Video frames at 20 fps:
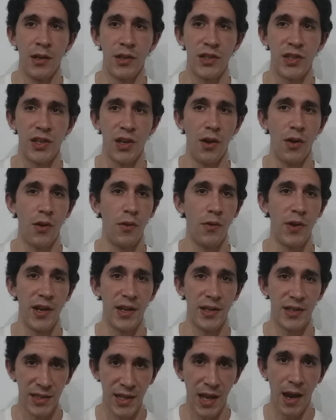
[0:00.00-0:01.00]
So
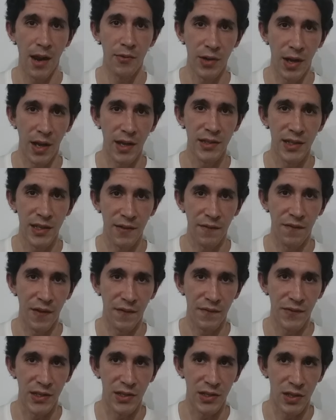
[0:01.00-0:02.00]
it's now
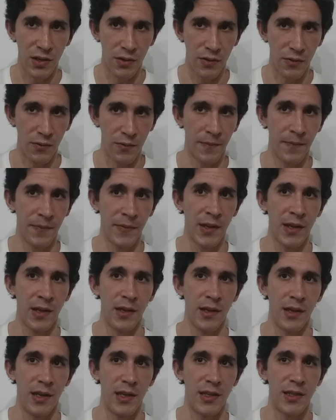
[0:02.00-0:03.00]
1952.
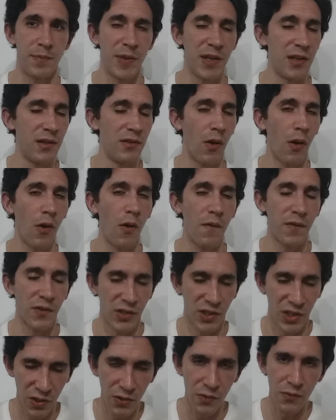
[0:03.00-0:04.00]
It's been
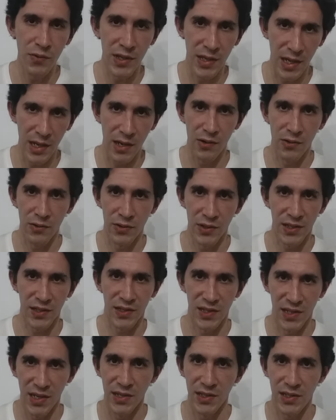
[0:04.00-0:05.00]
over 2
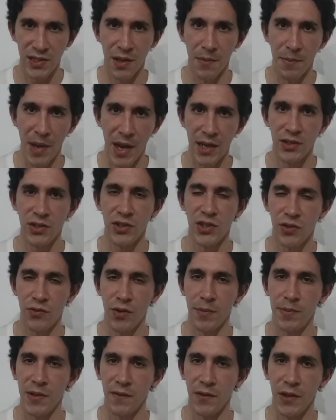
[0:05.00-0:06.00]
years since the
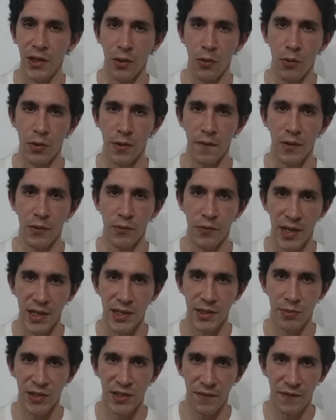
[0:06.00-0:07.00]
manuscript of The Lord of the
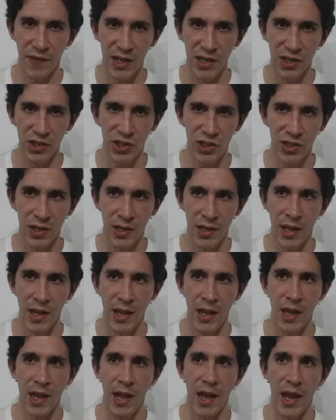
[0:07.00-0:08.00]
Rings was finished,
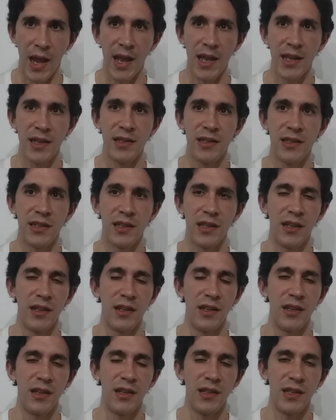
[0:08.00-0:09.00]
and
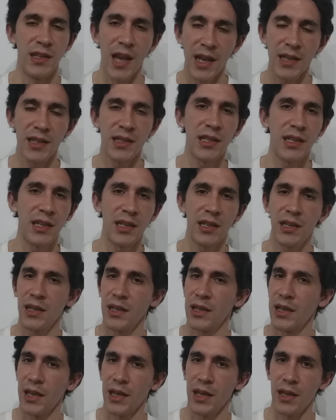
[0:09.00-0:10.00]
yet
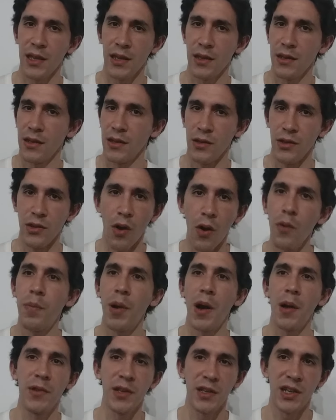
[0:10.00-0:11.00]
no
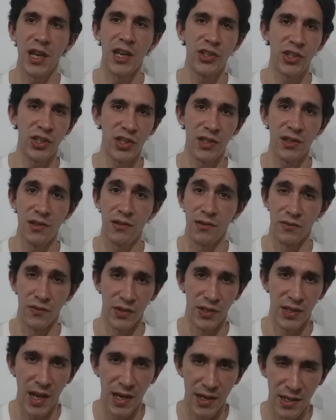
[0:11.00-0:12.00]
publication
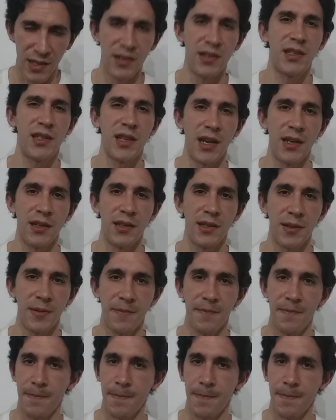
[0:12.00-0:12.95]
yet in sight.